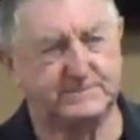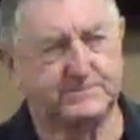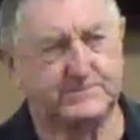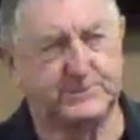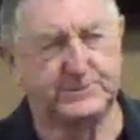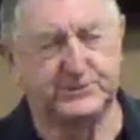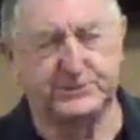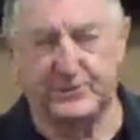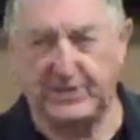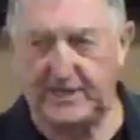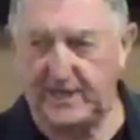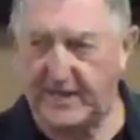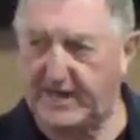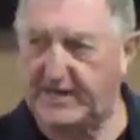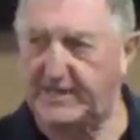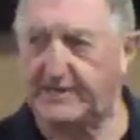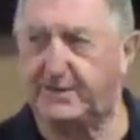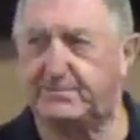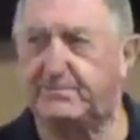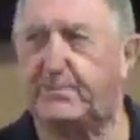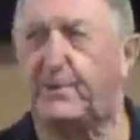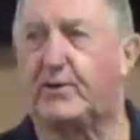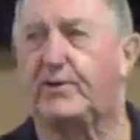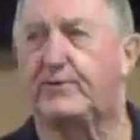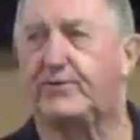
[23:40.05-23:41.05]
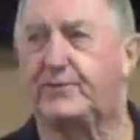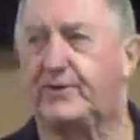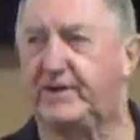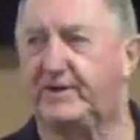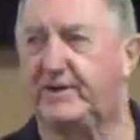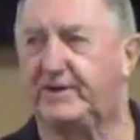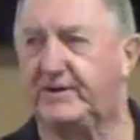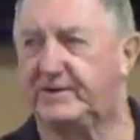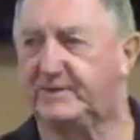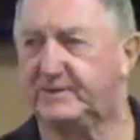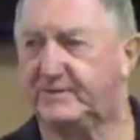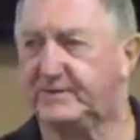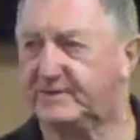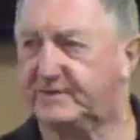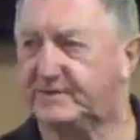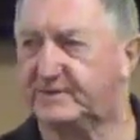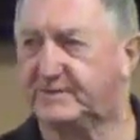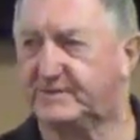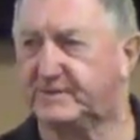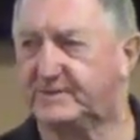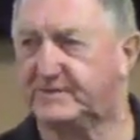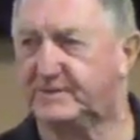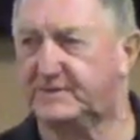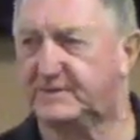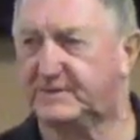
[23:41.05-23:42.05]
But she had to birth it.
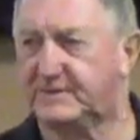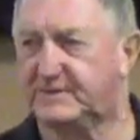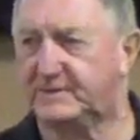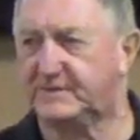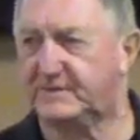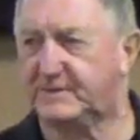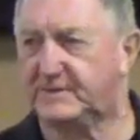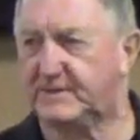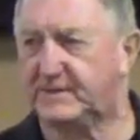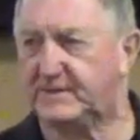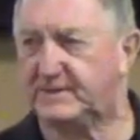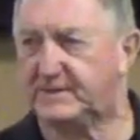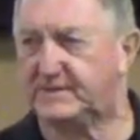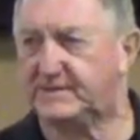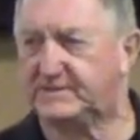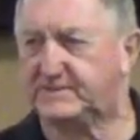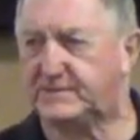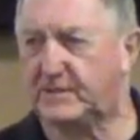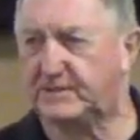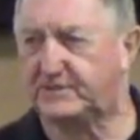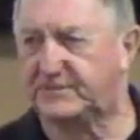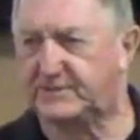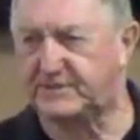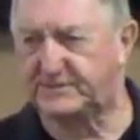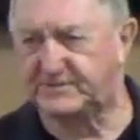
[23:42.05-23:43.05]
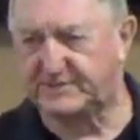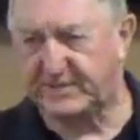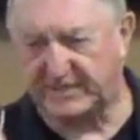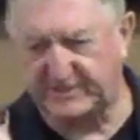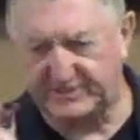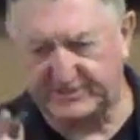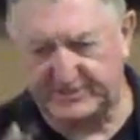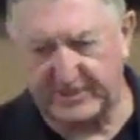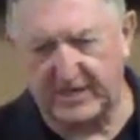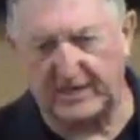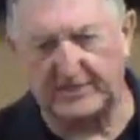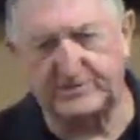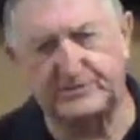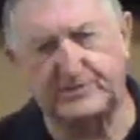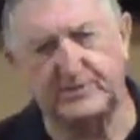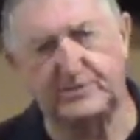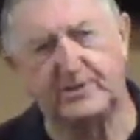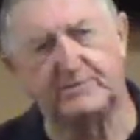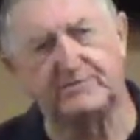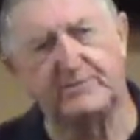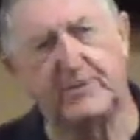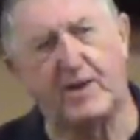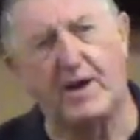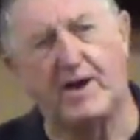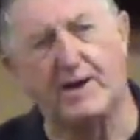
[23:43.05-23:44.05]
So the succession
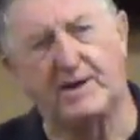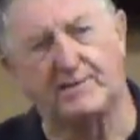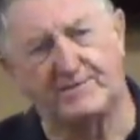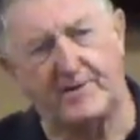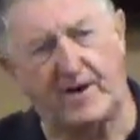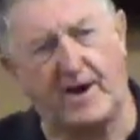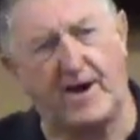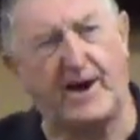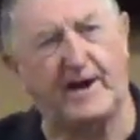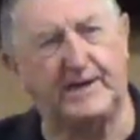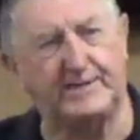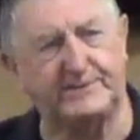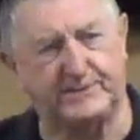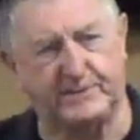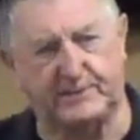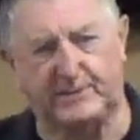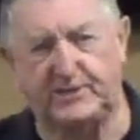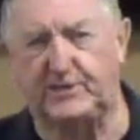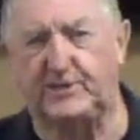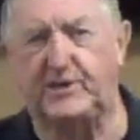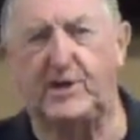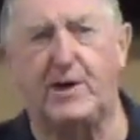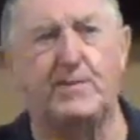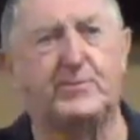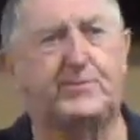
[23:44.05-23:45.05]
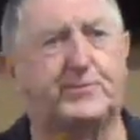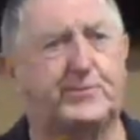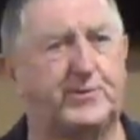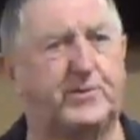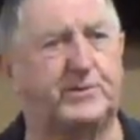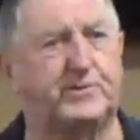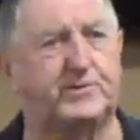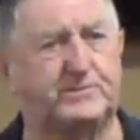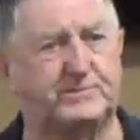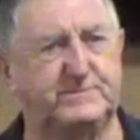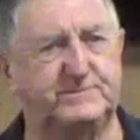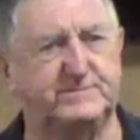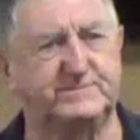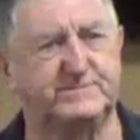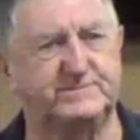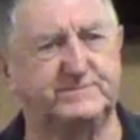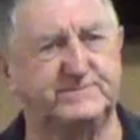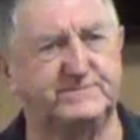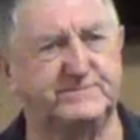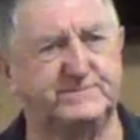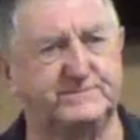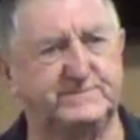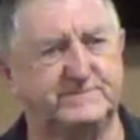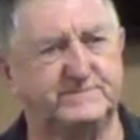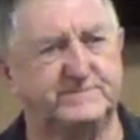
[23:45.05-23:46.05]
of line of Isaac could come through.
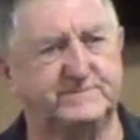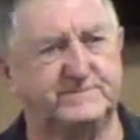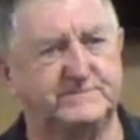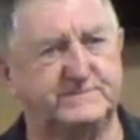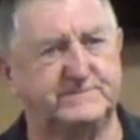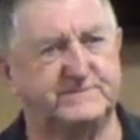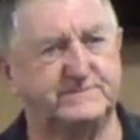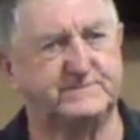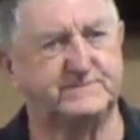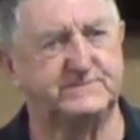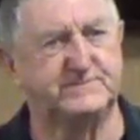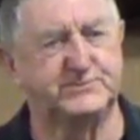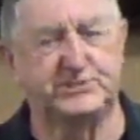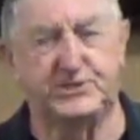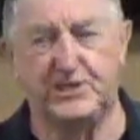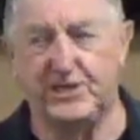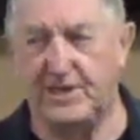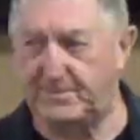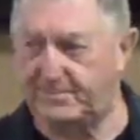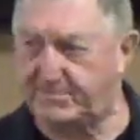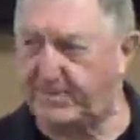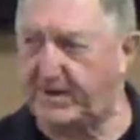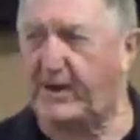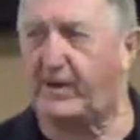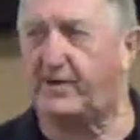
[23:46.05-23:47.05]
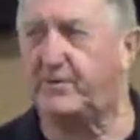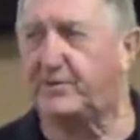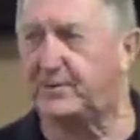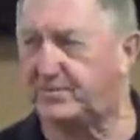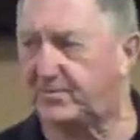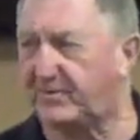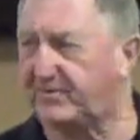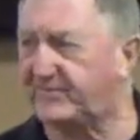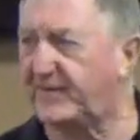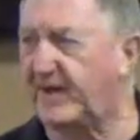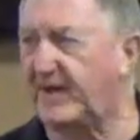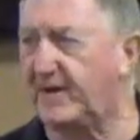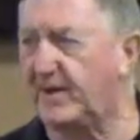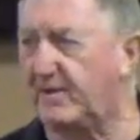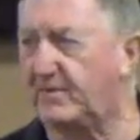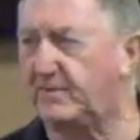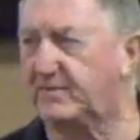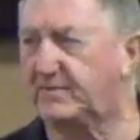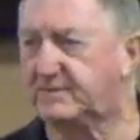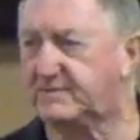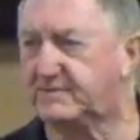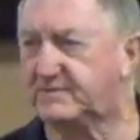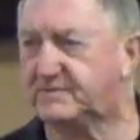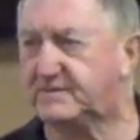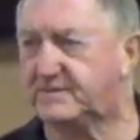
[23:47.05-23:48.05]
She had power to
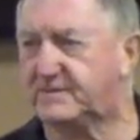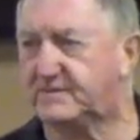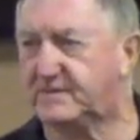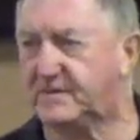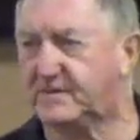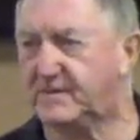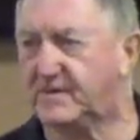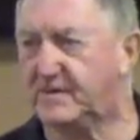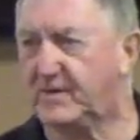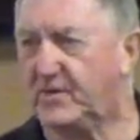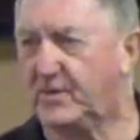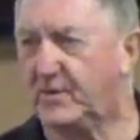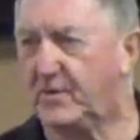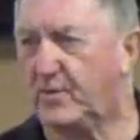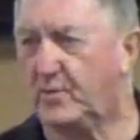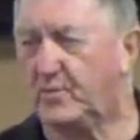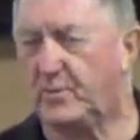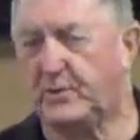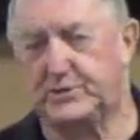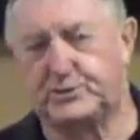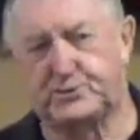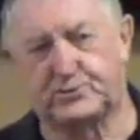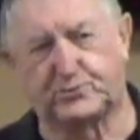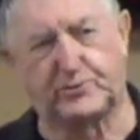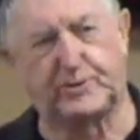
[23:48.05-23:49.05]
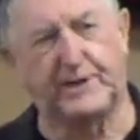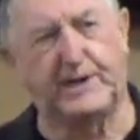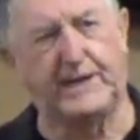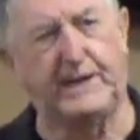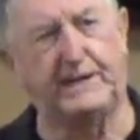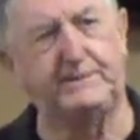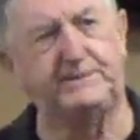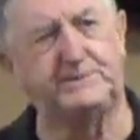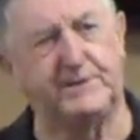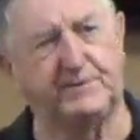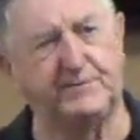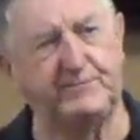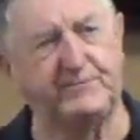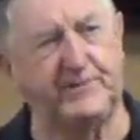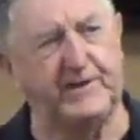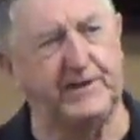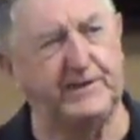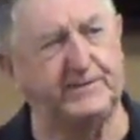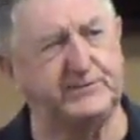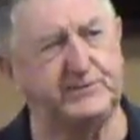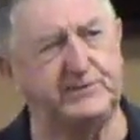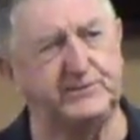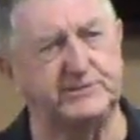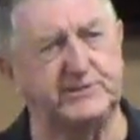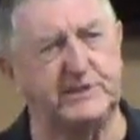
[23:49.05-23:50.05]
prevail when dreams and
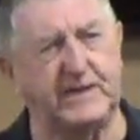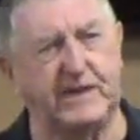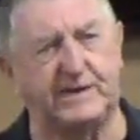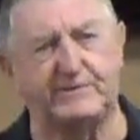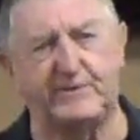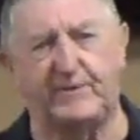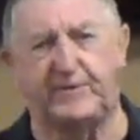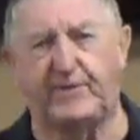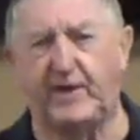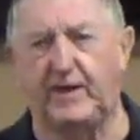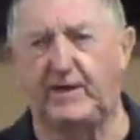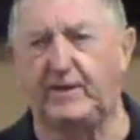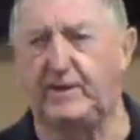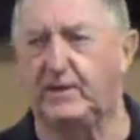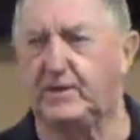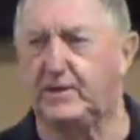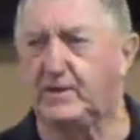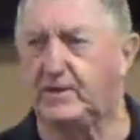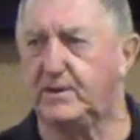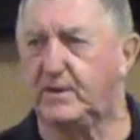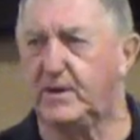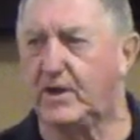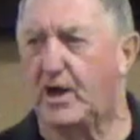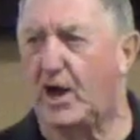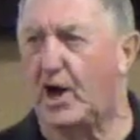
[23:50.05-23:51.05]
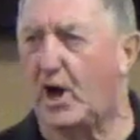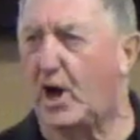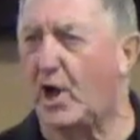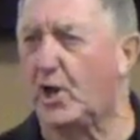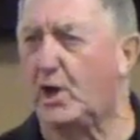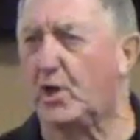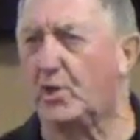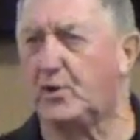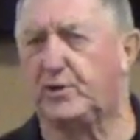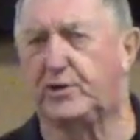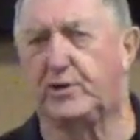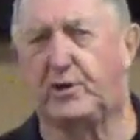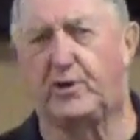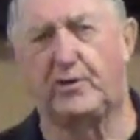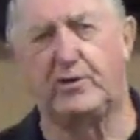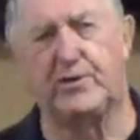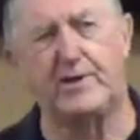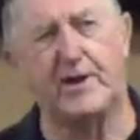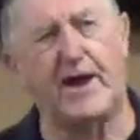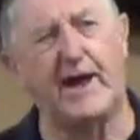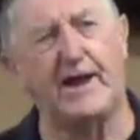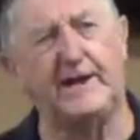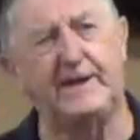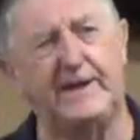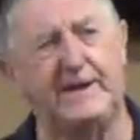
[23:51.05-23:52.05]
visions and everything eluded her
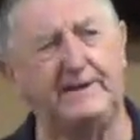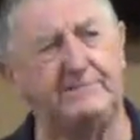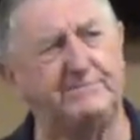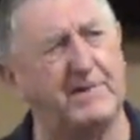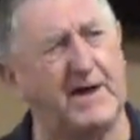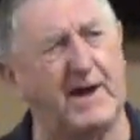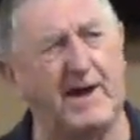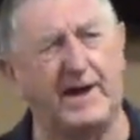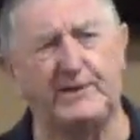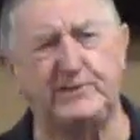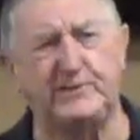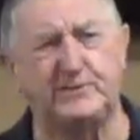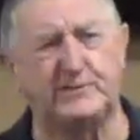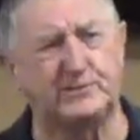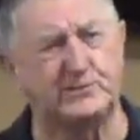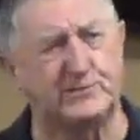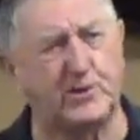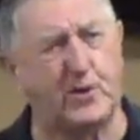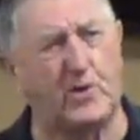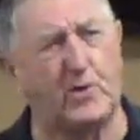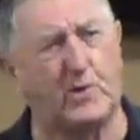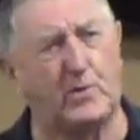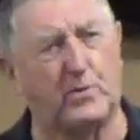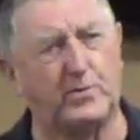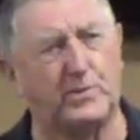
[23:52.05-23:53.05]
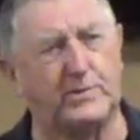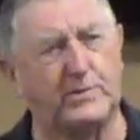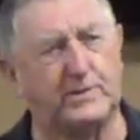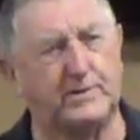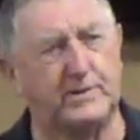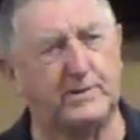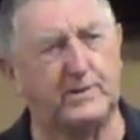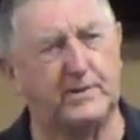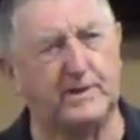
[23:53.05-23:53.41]
99 years old.